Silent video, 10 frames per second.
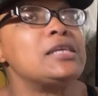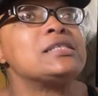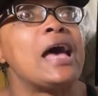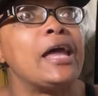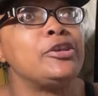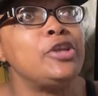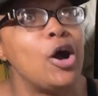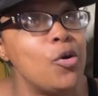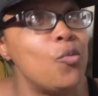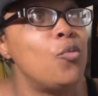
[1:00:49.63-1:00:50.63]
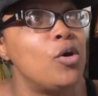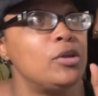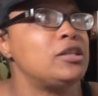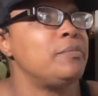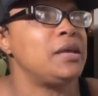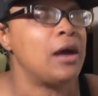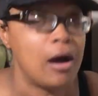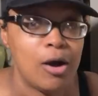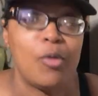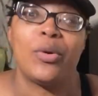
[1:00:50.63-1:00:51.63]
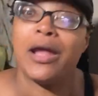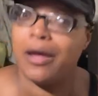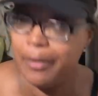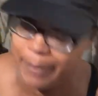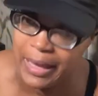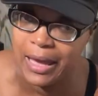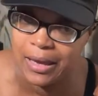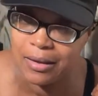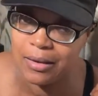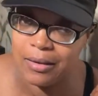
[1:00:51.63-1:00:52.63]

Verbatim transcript: because I don't want it to be gone when I come back.